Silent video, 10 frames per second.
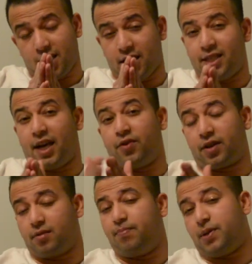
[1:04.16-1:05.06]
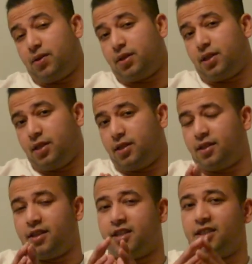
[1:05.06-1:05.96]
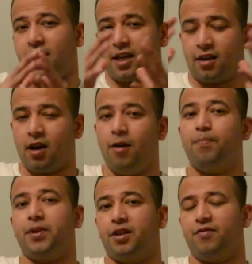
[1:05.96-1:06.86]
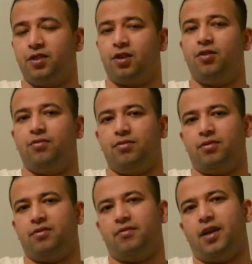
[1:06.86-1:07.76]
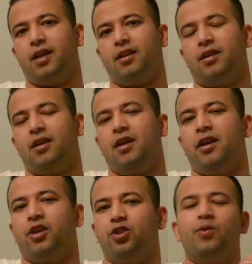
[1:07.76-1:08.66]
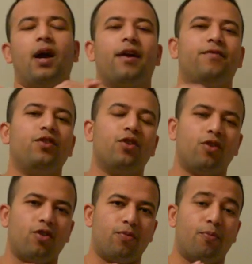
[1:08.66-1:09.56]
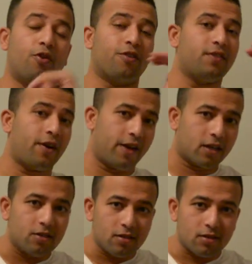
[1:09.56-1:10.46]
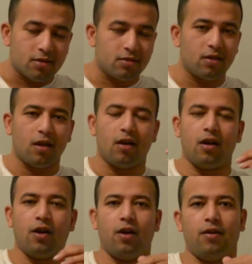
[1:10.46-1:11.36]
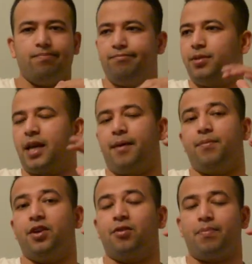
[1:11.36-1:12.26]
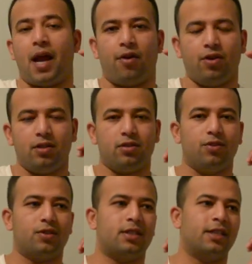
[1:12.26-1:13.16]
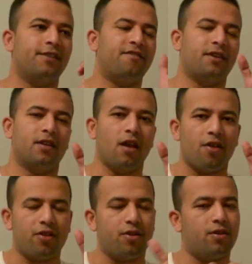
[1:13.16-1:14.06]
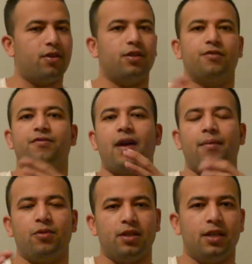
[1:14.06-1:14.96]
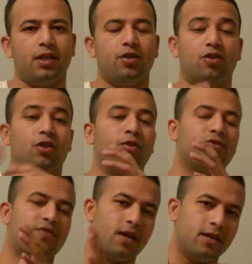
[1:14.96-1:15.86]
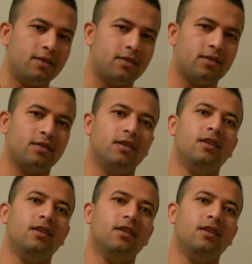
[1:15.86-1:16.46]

in direct comparison is like a company of its own, right? You have your board of directors, can be your parents, your significant other, your family, your close friends,